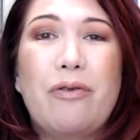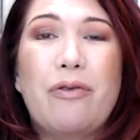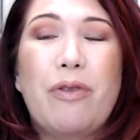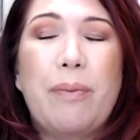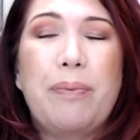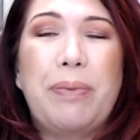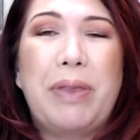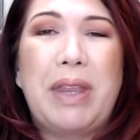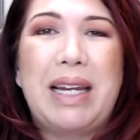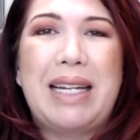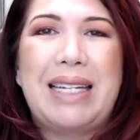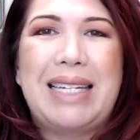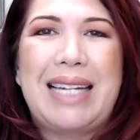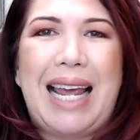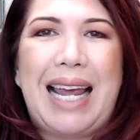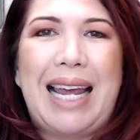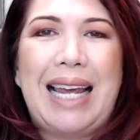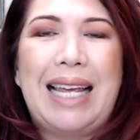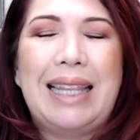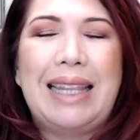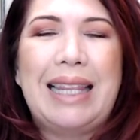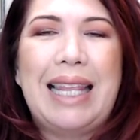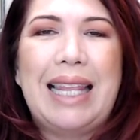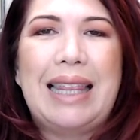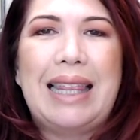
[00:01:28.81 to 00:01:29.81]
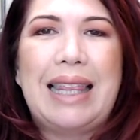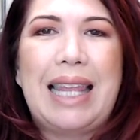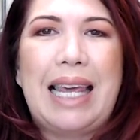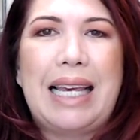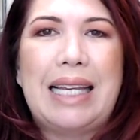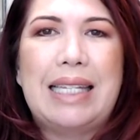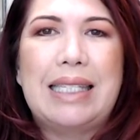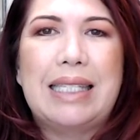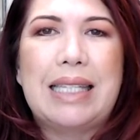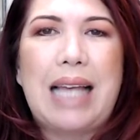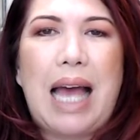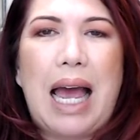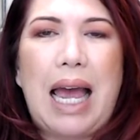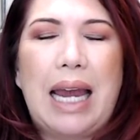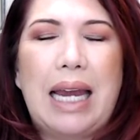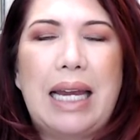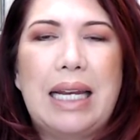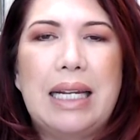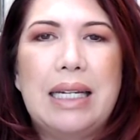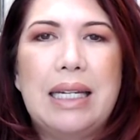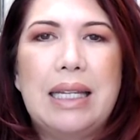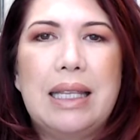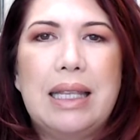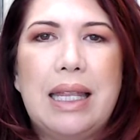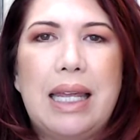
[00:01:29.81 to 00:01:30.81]
from the date that they
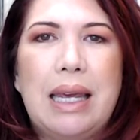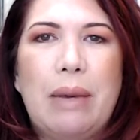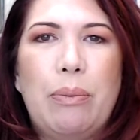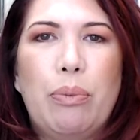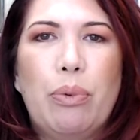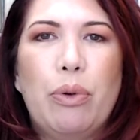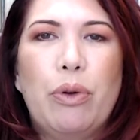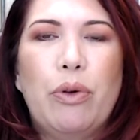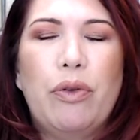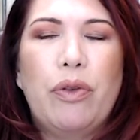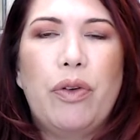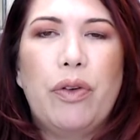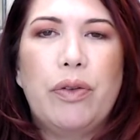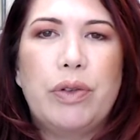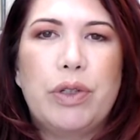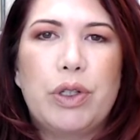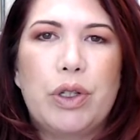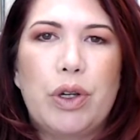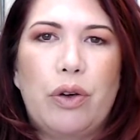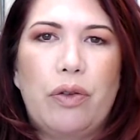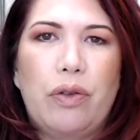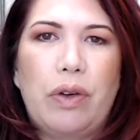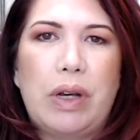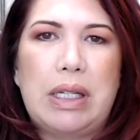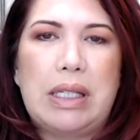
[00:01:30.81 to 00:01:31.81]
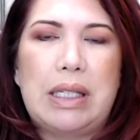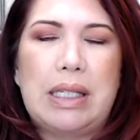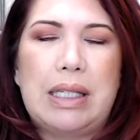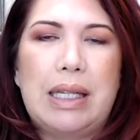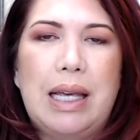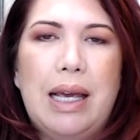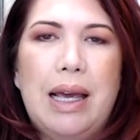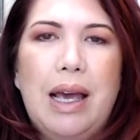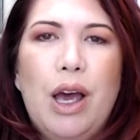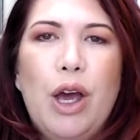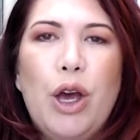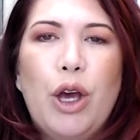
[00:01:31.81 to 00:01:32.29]
signed the proof of service.